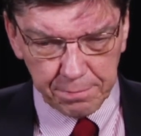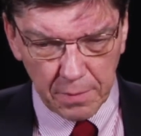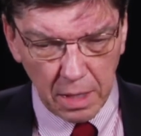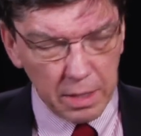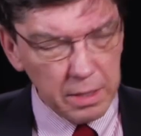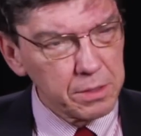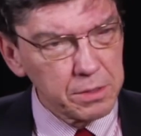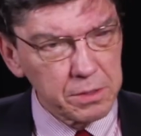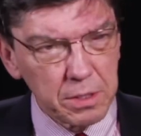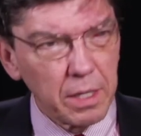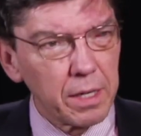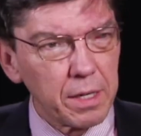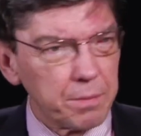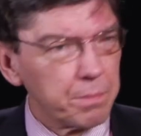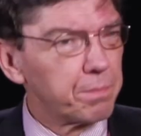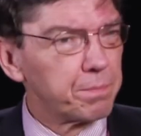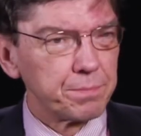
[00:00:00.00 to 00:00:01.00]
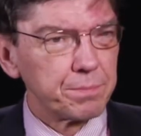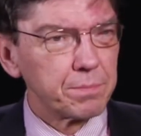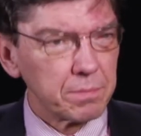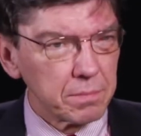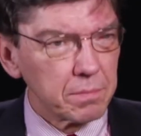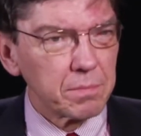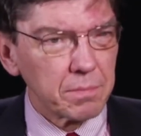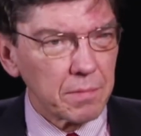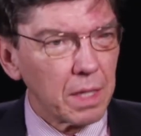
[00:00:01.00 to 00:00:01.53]
I decided
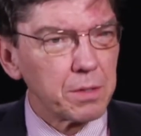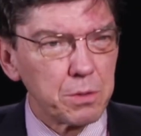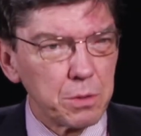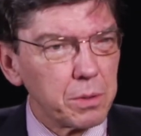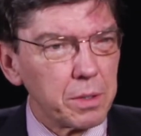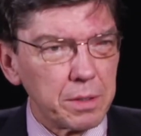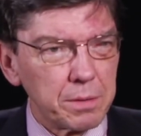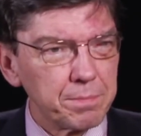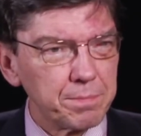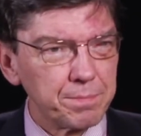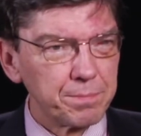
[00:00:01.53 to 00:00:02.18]
I'll do it.